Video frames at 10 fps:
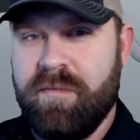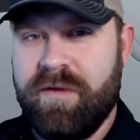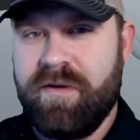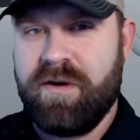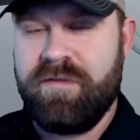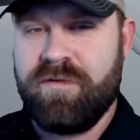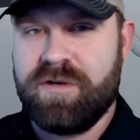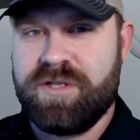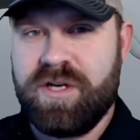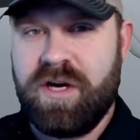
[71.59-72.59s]
My very
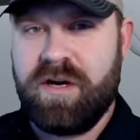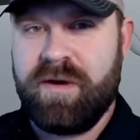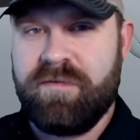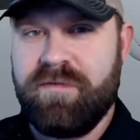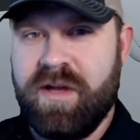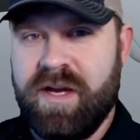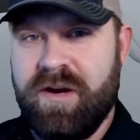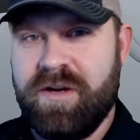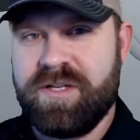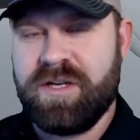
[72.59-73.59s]
first job at Flying
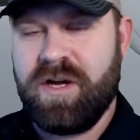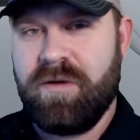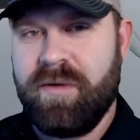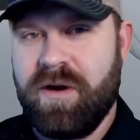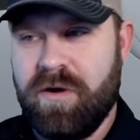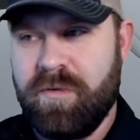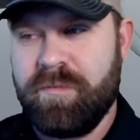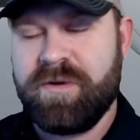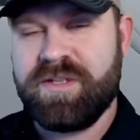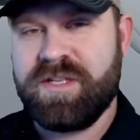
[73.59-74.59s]
Heritage and Combat Armor
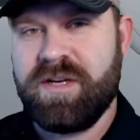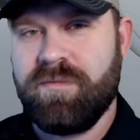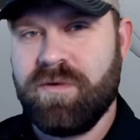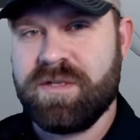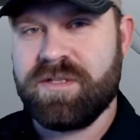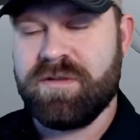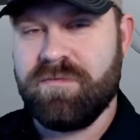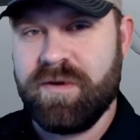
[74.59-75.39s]
Museum was